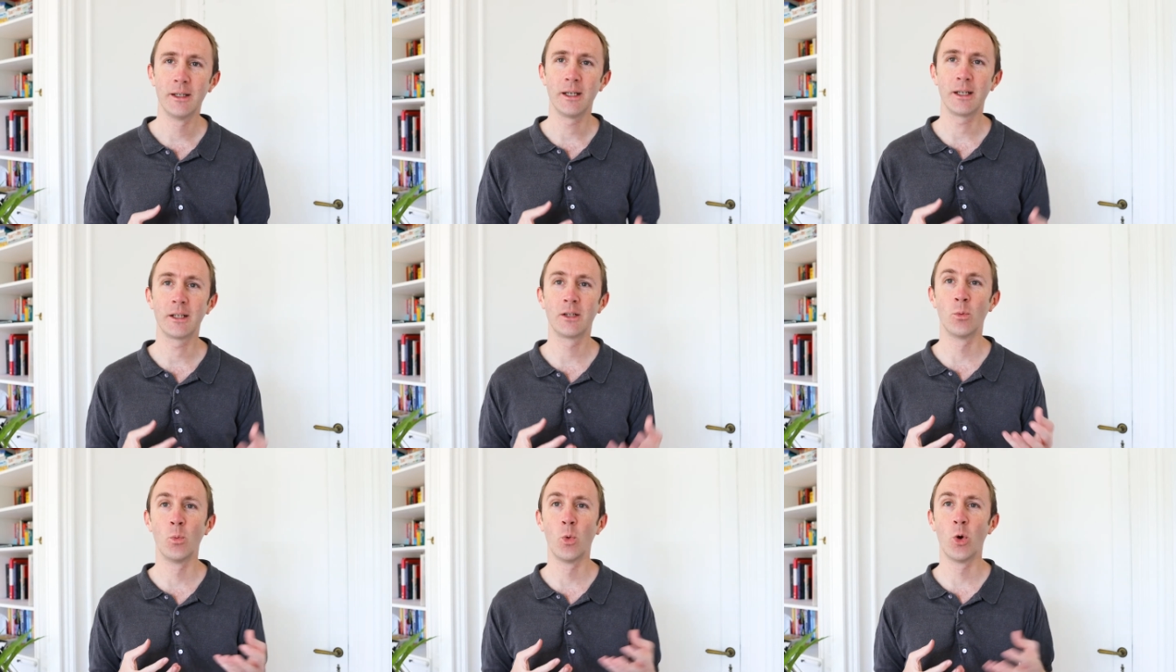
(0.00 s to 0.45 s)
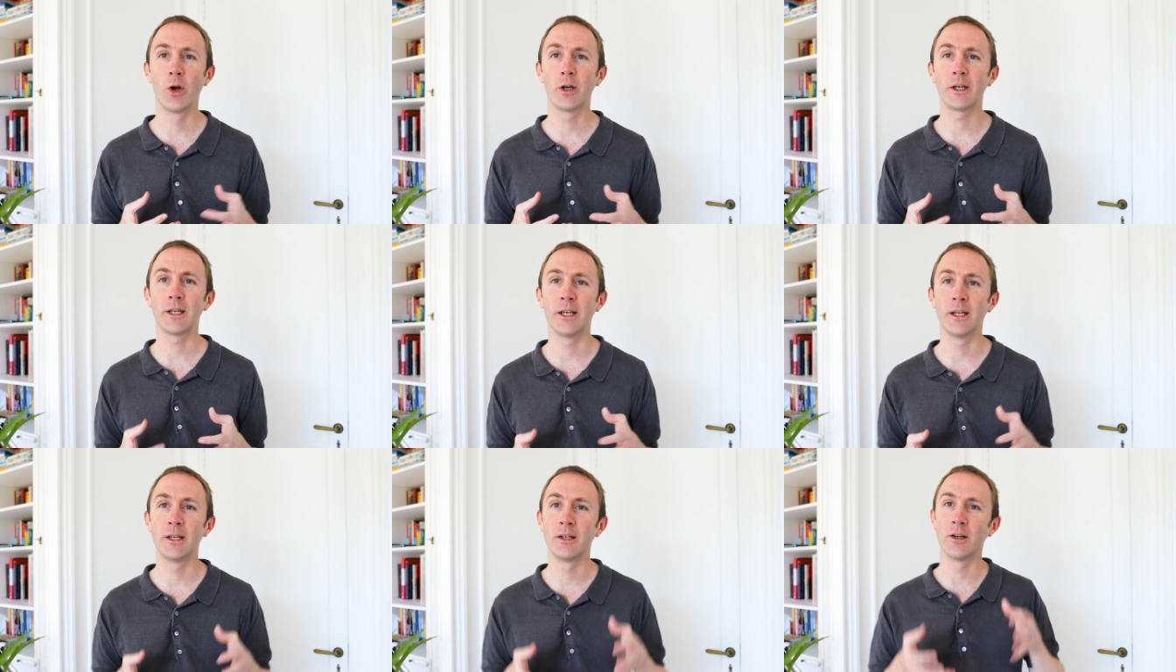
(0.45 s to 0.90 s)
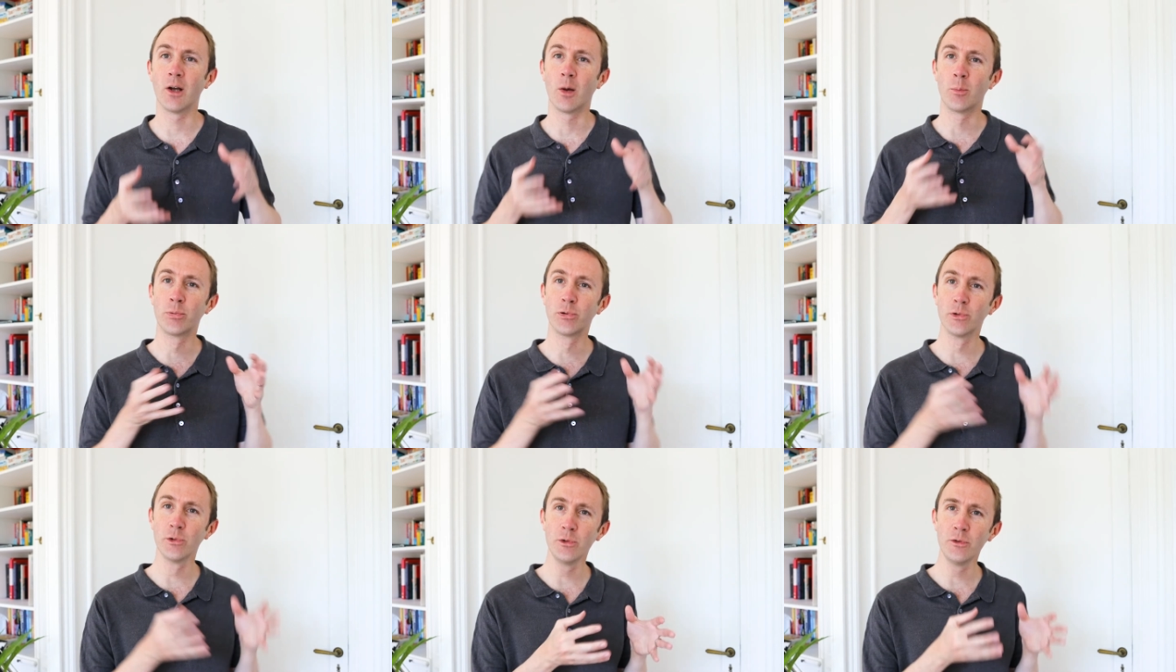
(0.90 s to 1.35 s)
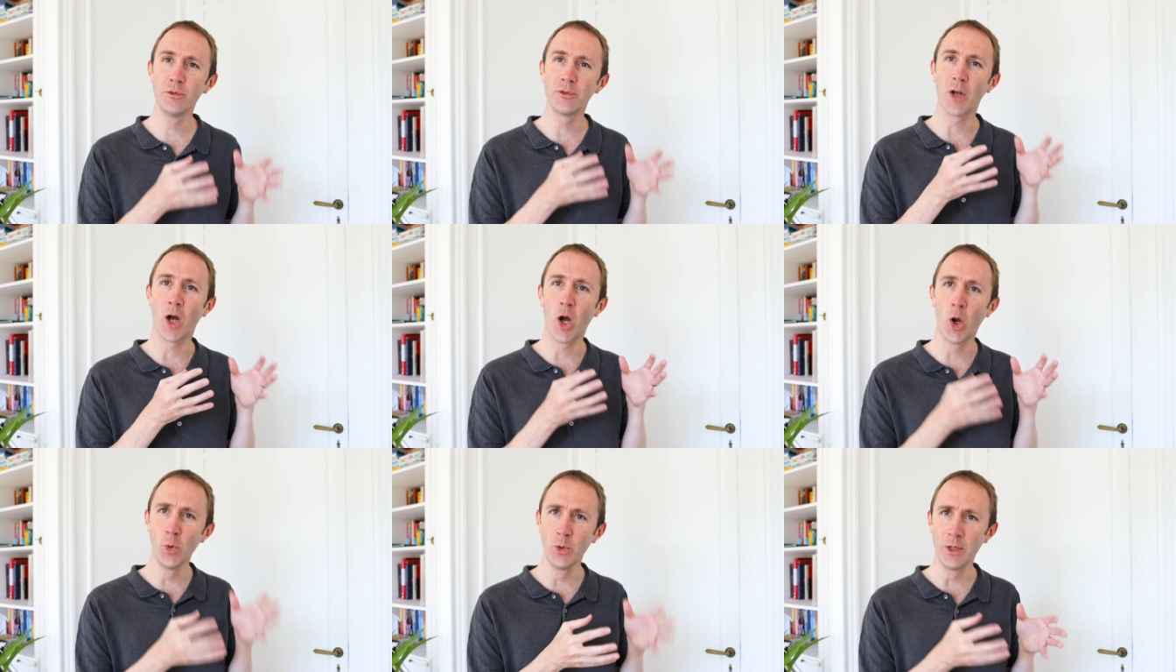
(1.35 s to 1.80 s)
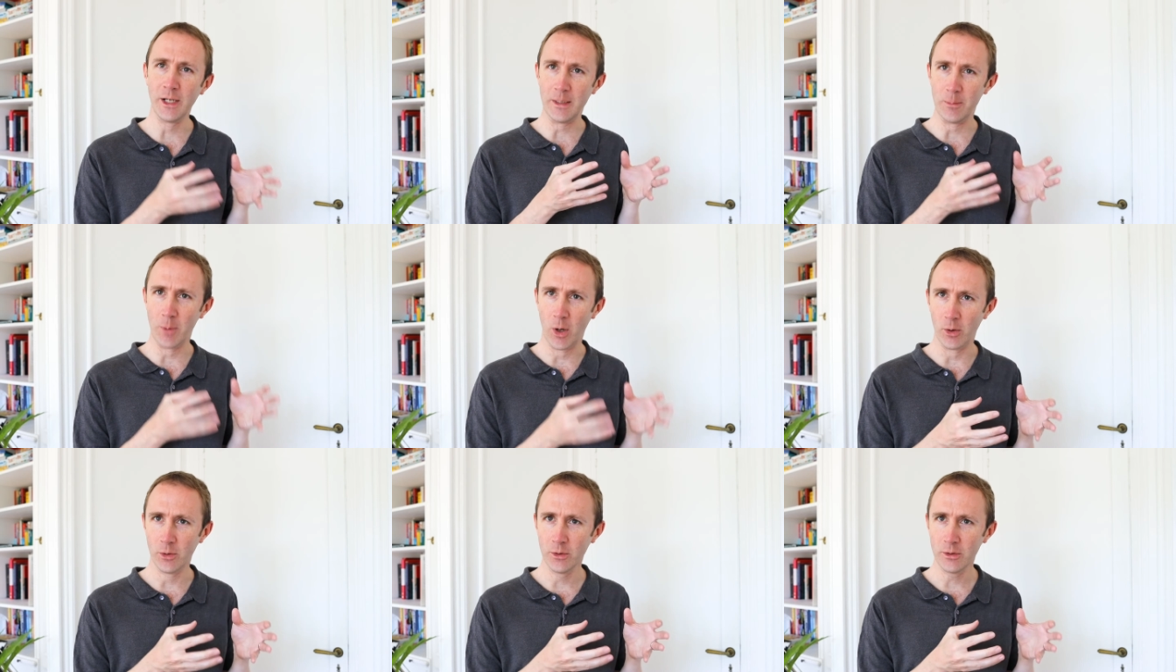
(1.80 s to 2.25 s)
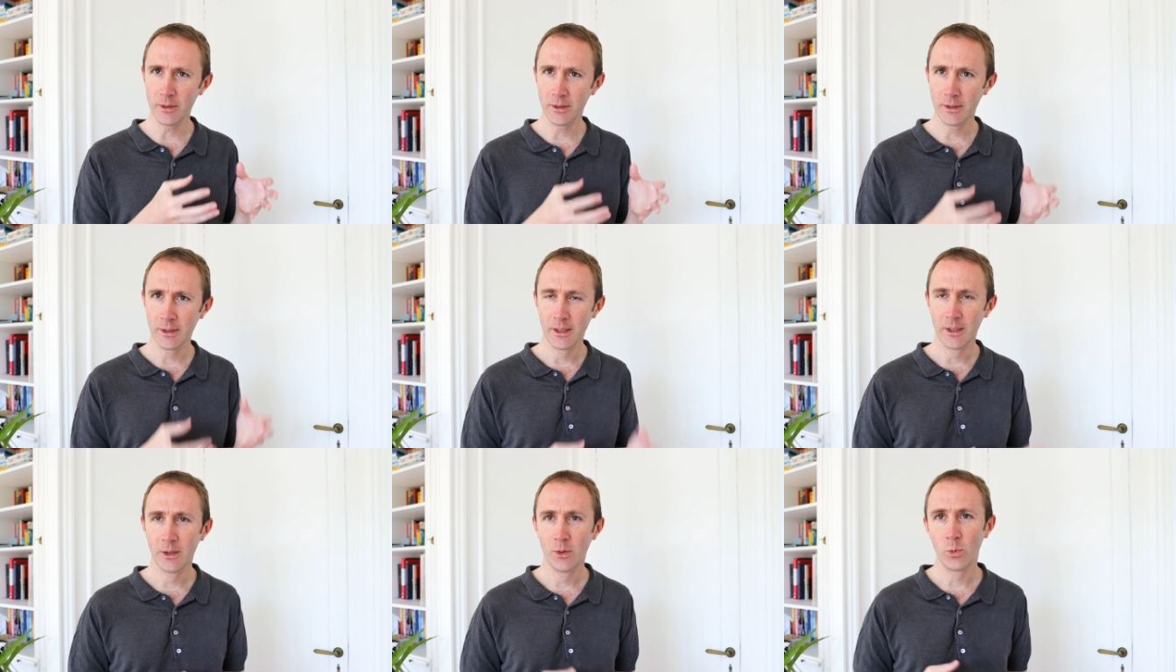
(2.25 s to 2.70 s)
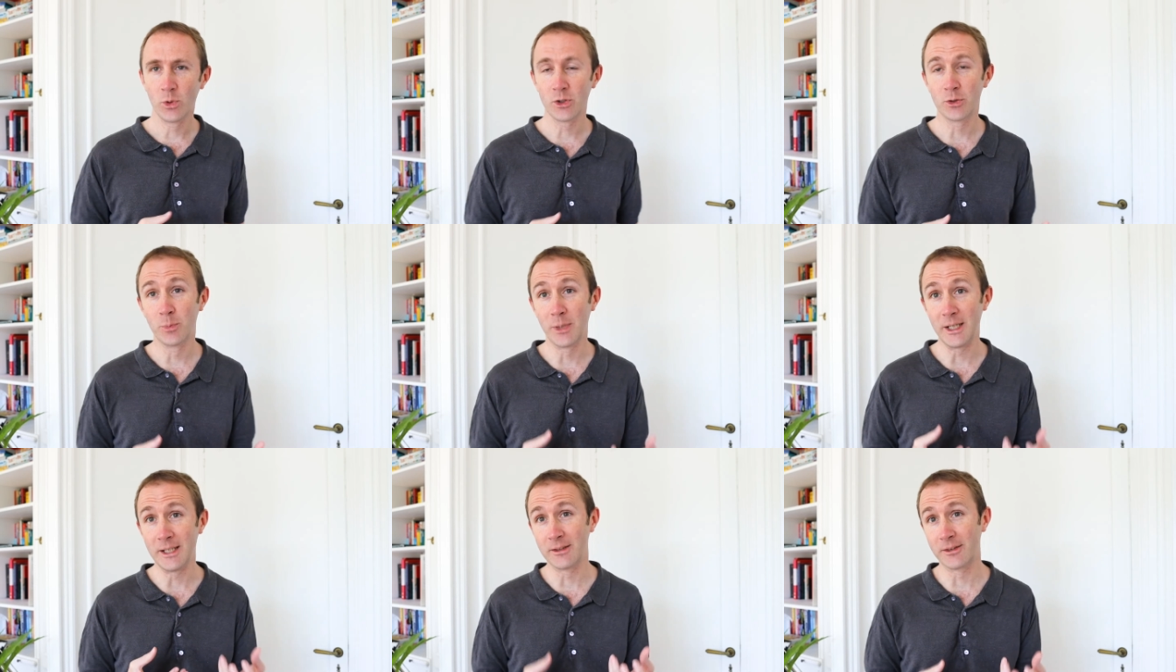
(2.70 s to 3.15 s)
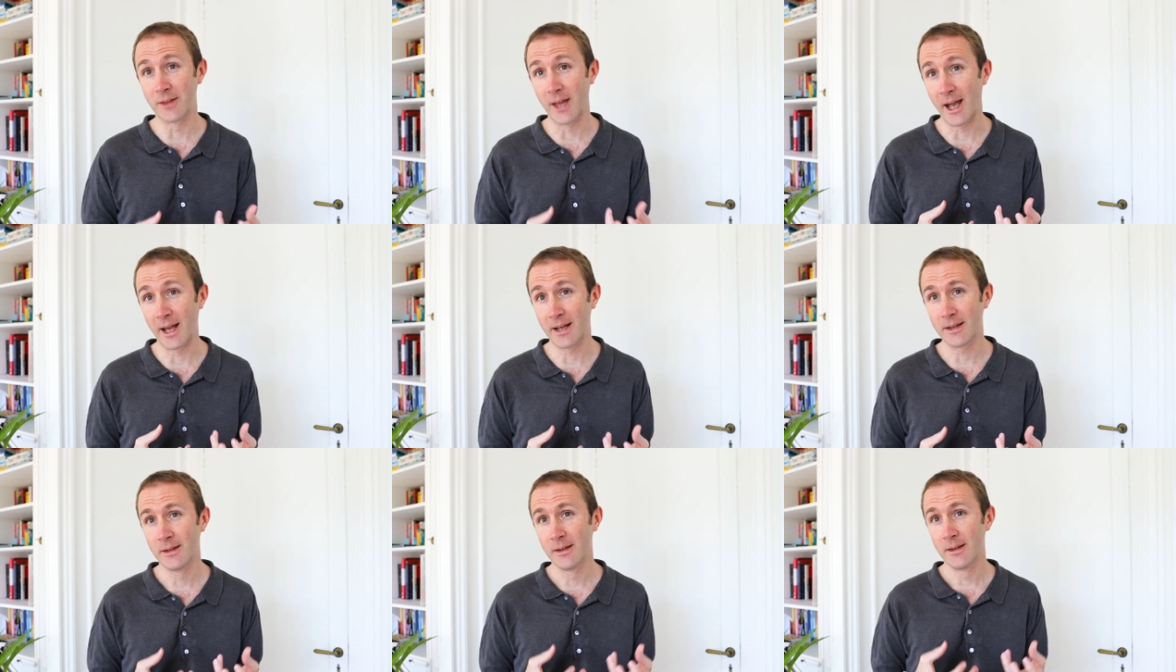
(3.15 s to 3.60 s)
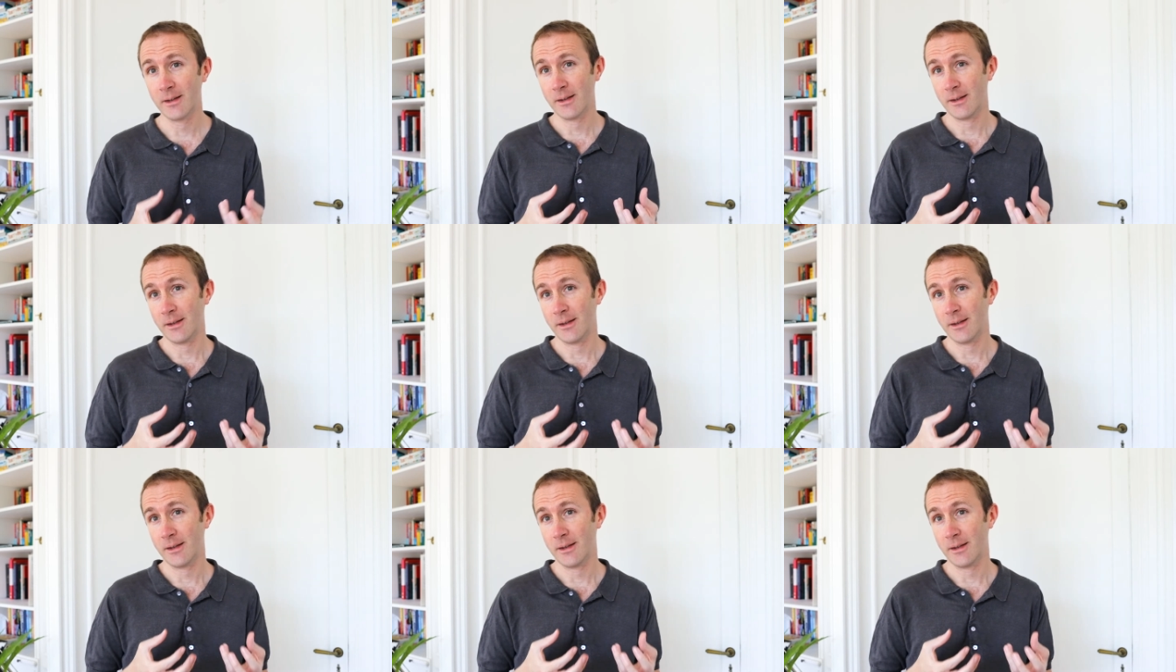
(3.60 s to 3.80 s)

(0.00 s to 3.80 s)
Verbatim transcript: It can work in approved only mode, which means that